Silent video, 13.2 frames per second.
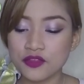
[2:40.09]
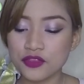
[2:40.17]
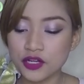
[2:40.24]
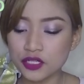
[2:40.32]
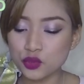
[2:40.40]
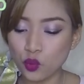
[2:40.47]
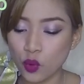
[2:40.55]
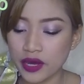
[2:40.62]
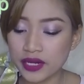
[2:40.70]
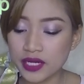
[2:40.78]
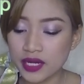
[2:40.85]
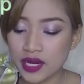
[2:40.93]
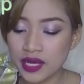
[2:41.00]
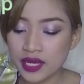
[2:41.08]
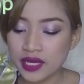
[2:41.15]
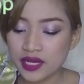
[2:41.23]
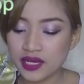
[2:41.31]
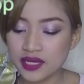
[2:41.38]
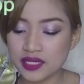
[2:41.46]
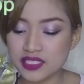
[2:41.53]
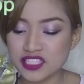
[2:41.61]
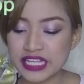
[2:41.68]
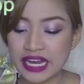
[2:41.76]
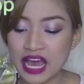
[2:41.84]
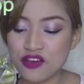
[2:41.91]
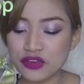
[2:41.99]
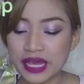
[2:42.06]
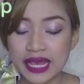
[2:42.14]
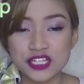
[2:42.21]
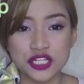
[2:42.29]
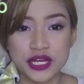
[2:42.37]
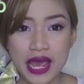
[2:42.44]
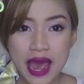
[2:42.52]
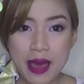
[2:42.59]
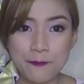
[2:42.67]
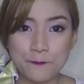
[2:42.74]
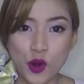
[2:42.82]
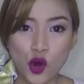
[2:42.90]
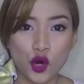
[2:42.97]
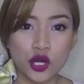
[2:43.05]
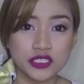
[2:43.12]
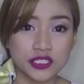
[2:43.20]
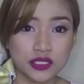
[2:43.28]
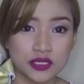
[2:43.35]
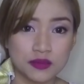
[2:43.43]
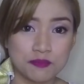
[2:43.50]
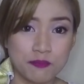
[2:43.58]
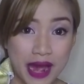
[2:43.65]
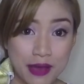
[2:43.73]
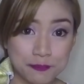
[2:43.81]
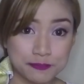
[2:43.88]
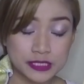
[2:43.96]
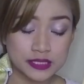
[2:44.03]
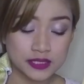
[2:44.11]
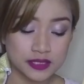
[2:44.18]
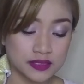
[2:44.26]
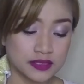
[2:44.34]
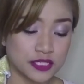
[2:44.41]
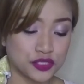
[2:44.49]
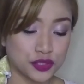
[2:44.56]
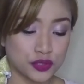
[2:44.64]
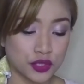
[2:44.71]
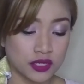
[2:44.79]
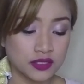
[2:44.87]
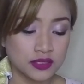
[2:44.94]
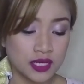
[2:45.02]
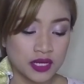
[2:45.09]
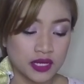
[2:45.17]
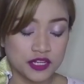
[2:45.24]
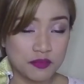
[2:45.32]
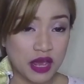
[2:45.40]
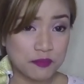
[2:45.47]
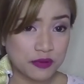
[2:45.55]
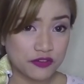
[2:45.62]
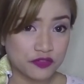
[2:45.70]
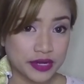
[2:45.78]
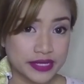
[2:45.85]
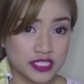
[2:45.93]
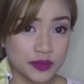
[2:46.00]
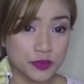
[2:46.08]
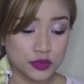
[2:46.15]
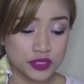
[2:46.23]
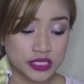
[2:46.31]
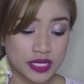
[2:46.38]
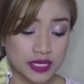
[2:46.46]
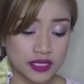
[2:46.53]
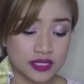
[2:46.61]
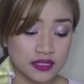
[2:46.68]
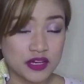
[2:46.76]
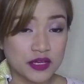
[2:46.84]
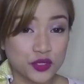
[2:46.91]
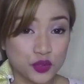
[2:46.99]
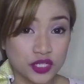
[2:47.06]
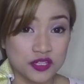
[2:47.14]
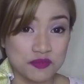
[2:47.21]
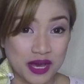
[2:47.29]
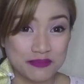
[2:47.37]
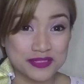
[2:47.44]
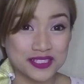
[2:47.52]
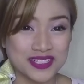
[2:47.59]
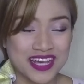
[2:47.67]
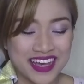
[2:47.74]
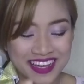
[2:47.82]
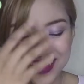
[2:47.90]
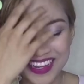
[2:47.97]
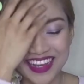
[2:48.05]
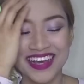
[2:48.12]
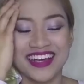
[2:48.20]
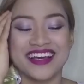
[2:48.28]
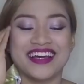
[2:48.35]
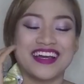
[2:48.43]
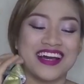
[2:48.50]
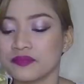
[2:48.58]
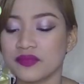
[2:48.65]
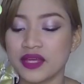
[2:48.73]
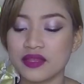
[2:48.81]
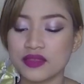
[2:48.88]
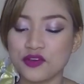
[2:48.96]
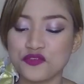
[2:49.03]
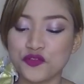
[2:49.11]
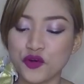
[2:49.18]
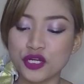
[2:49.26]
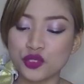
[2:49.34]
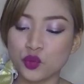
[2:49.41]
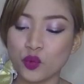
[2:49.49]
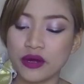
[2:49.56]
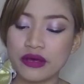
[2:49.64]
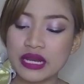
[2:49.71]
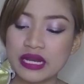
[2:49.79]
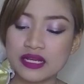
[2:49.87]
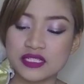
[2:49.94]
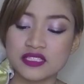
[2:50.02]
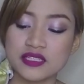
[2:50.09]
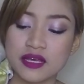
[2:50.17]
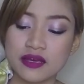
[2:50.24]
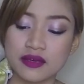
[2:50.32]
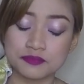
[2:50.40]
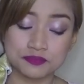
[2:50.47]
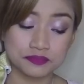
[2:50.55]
Third one is the navigation app or the maps that you call. In my preference, I'm using Google Maps. Then the fourth one is the